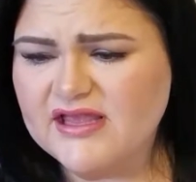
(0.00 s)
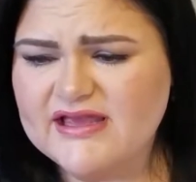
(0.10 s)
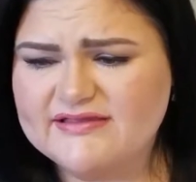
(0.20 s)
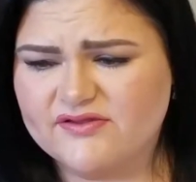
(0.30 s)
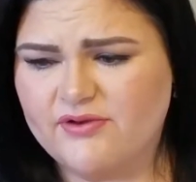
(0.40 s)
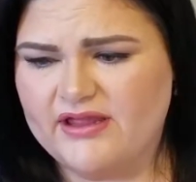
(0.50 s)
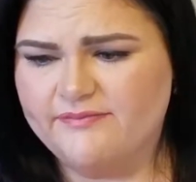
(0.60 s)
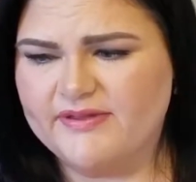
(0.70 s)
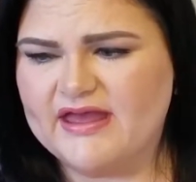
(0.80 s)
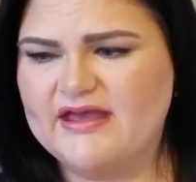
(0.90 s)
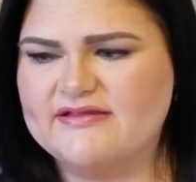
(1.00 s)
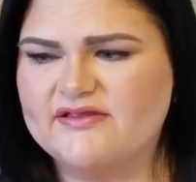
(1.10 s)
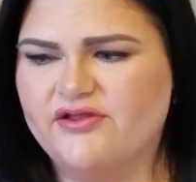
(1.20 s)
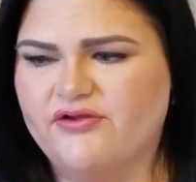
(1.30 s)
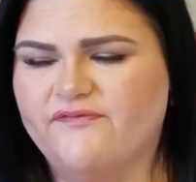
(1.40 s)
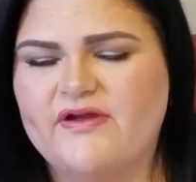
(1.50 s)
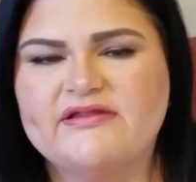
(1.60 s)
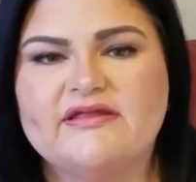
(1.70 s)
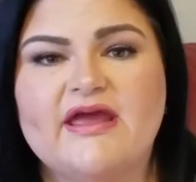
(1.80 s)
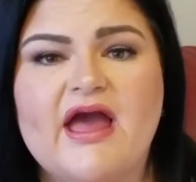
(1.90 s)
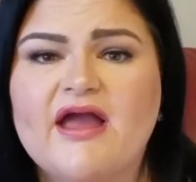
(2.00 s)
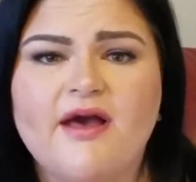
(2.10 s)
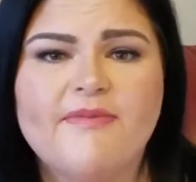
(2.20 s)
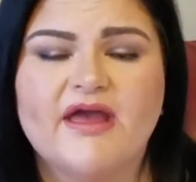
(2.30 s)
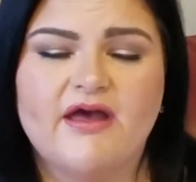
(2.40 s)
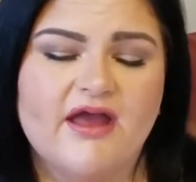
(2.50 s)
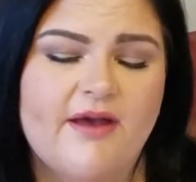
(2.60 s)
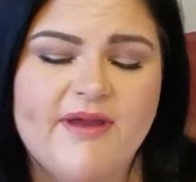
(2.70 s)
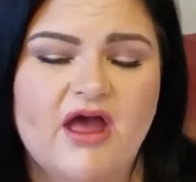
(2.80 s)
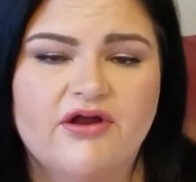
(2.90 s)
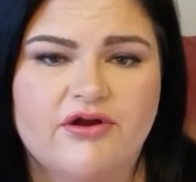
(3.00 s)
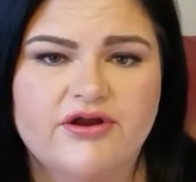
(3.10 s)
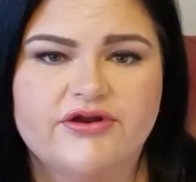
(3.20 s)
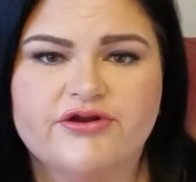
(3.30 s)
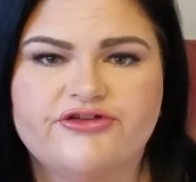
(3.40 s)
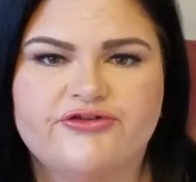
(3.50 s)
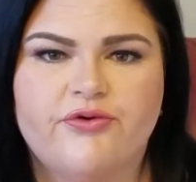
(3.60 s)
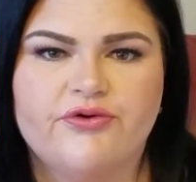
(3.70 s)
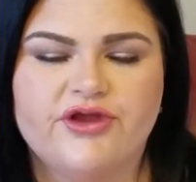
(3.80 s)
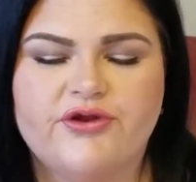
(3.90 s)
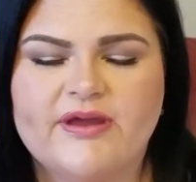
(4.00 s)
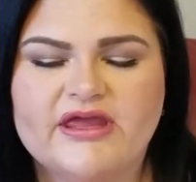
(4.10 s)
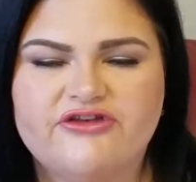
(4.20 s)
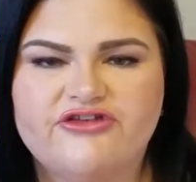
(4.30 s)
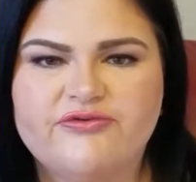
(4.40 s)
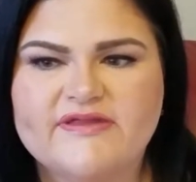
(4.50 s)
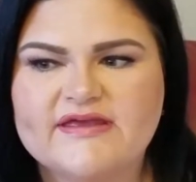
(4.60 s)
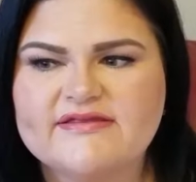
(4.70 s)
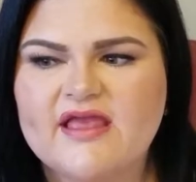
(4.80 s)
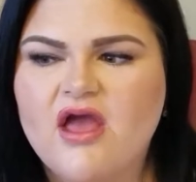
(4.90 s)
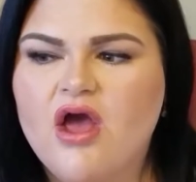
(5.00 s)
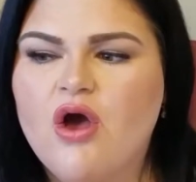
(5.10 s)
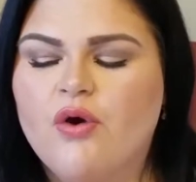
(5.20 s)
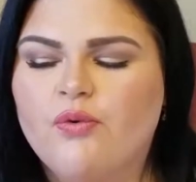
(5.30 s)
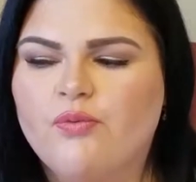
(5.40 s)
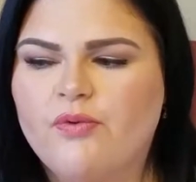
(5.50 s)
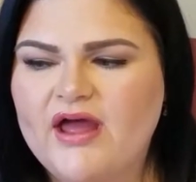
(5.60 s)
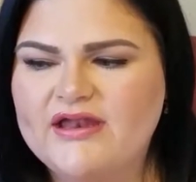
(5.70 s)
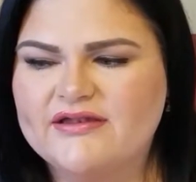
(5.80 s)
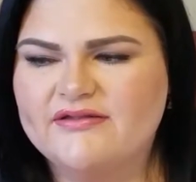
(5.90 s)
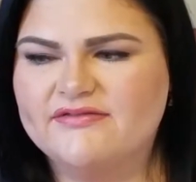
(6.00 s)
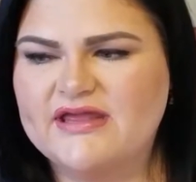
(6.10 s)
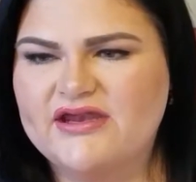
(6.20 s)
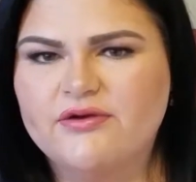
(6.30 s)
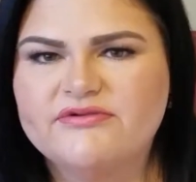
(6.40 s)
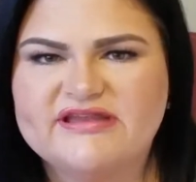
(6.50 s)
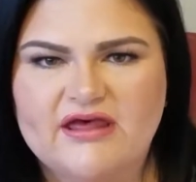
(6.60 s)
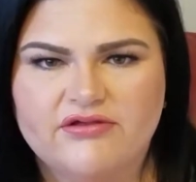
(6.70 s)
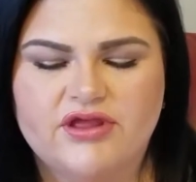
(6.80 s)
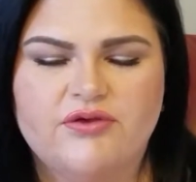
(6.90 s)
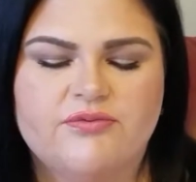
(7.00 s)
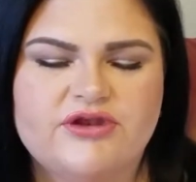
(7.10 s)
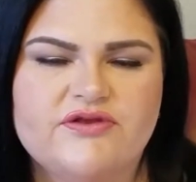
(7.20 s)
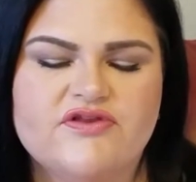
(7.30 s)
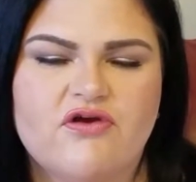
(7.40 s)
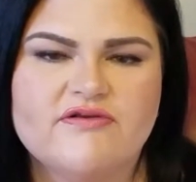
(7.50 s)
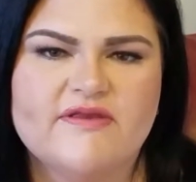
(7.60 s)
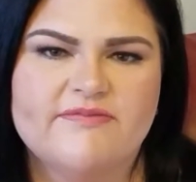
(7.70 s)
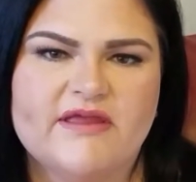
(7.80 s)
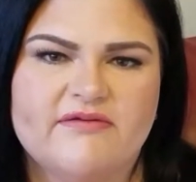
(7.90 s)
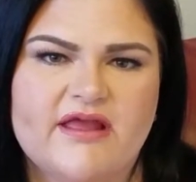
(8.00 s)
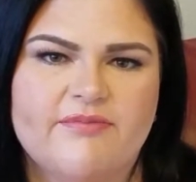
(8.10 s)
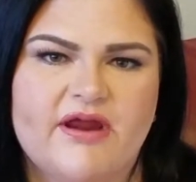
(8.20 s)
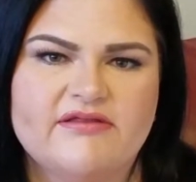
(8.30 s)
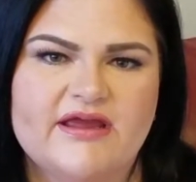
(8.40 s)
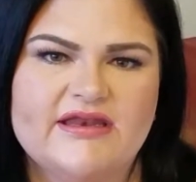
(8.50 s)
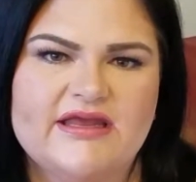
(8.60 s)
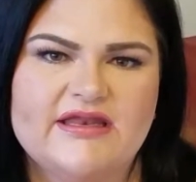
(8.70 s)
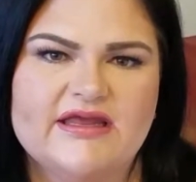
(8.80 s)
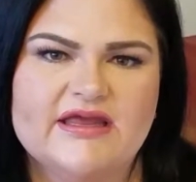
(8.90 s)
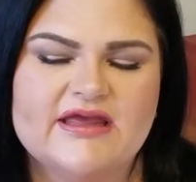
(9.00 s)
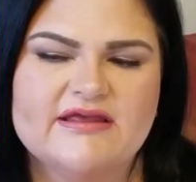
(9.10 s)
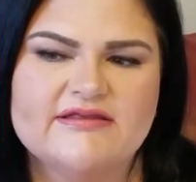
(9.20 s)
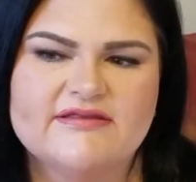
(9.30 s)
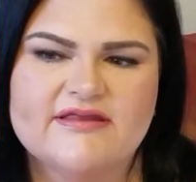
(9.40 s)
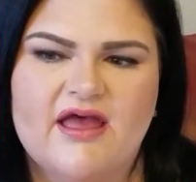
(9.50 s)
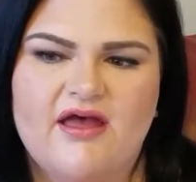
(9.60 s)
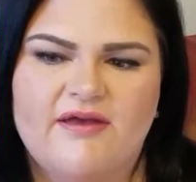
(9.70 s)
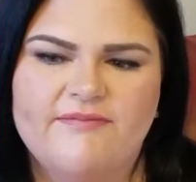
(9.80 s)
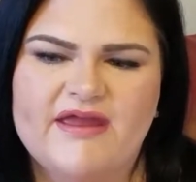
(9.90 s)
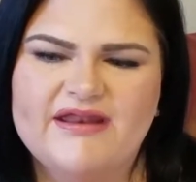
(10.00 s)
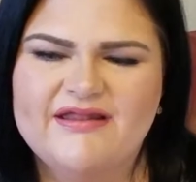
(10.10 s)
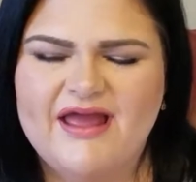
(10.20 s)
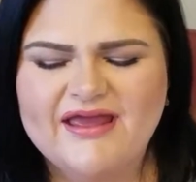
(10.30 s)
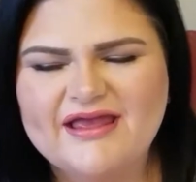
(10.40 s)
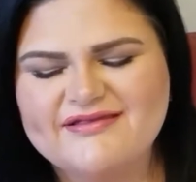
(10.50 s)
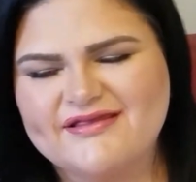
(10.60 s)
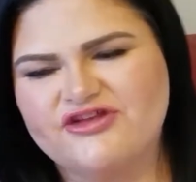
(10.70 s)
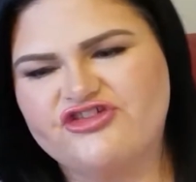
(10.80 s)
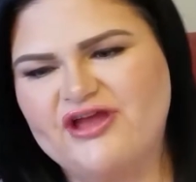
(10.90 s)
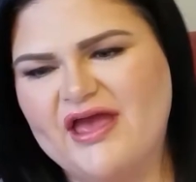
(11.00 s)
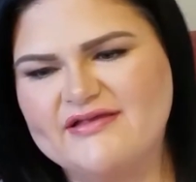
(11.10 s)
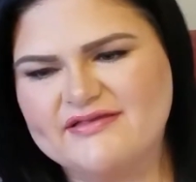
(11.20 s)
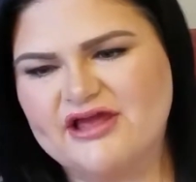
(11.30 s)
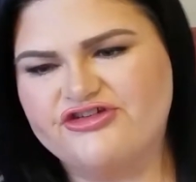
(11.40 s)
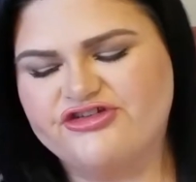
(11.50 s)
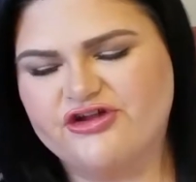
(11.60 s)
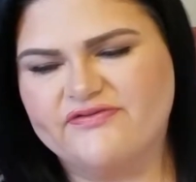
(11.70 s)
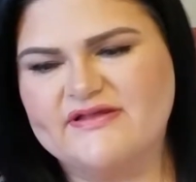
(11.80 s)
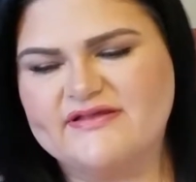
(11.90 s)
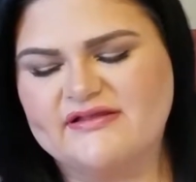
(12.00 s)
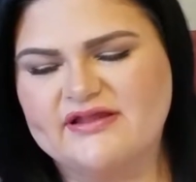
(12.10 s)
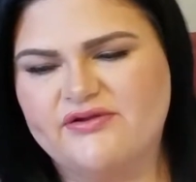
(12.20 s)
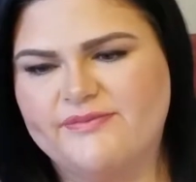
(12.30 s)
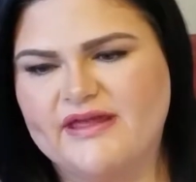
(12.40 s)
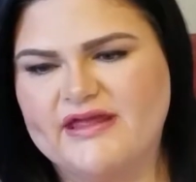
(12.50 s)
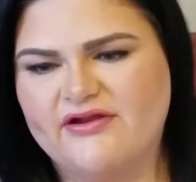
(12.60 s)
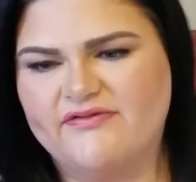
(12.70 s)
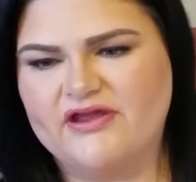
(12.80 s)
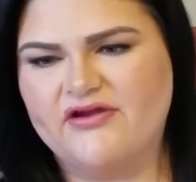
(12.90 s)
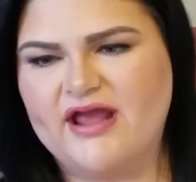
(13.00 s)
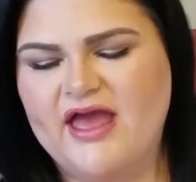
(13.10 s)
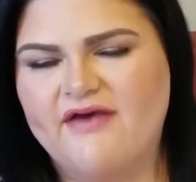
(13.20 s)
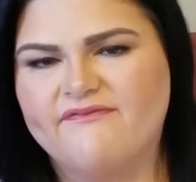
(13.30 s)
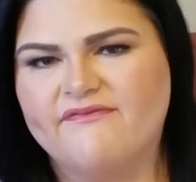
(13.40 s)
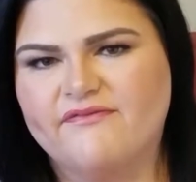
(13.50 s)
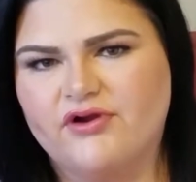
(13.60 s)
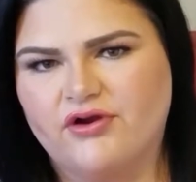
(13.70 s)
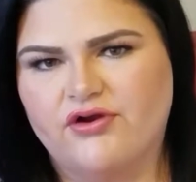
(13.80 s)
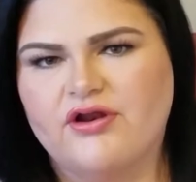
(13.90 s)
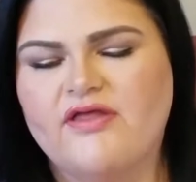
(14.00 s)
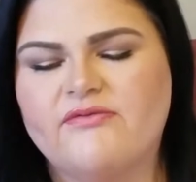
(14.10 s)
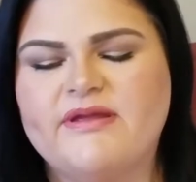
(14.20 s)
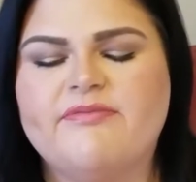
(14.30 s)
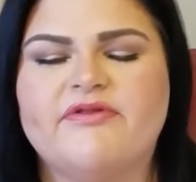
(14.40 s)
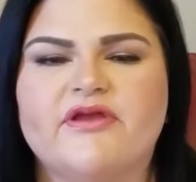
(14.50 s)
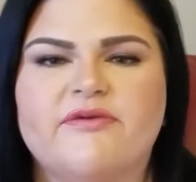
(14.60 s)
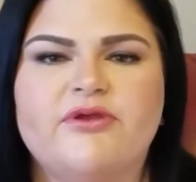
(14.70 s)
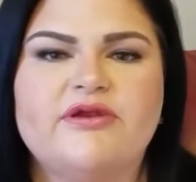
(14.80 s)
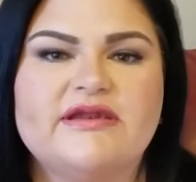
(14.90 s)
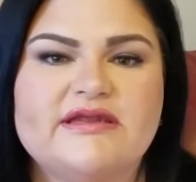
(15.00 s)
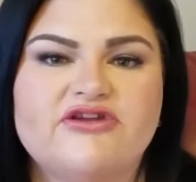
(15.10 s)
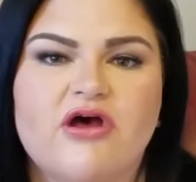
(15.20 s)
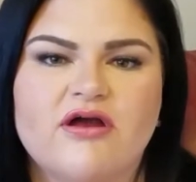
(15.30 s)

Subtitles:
it's great because you're finally like, I got my hunger under control, you know, I can do this. What they don't tell you when you start something like Bright Line Eating is, and I guess she has touched on this a little bit here and there, and I have heard other people in the community talk